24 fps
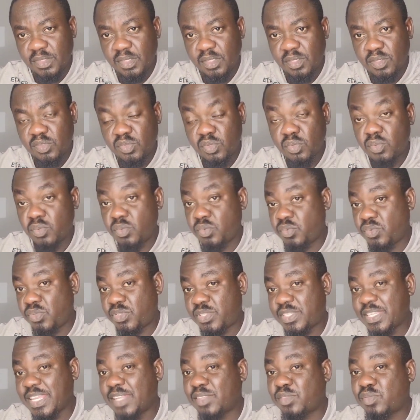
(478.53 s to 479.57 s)
So you
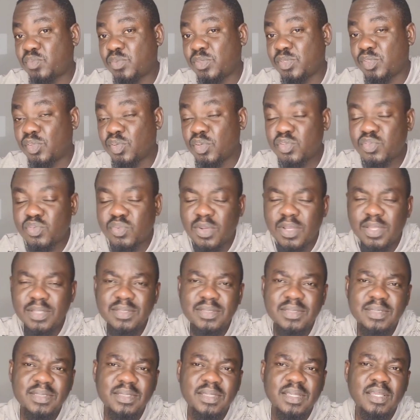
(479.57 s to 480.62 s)
start with those
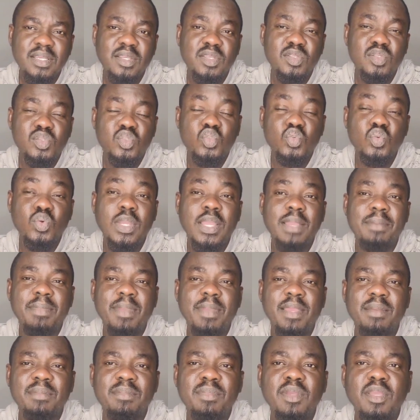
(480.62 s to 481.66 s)
ones, 2
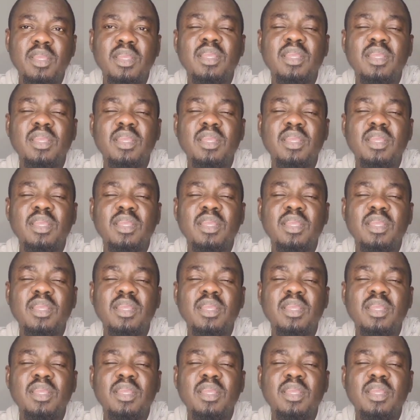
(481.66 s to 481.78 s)
mm.